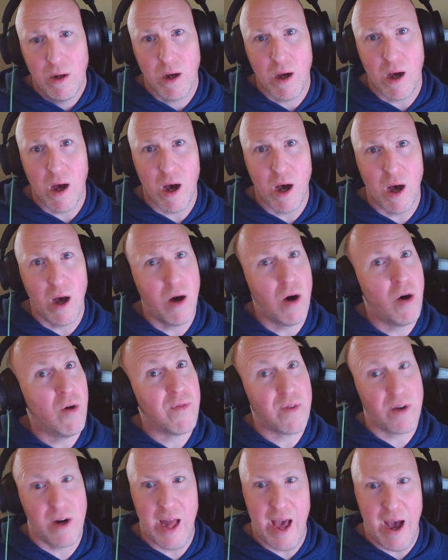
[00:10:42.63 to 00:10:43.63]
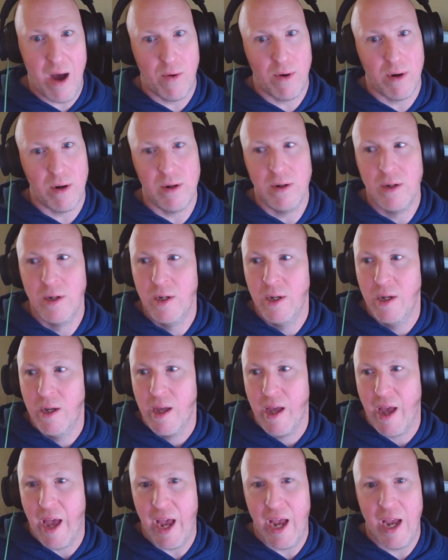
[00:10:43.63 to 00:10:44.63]
over an hour
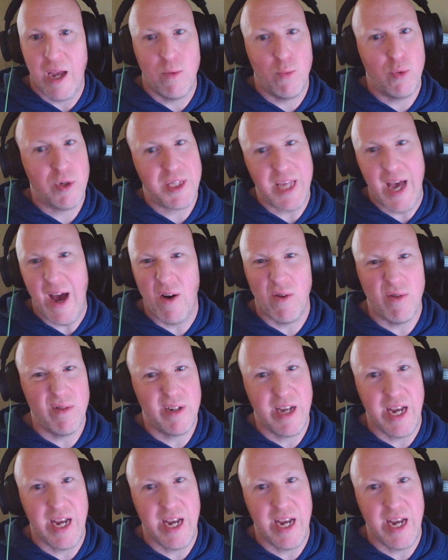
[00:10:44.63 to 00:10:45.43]
and without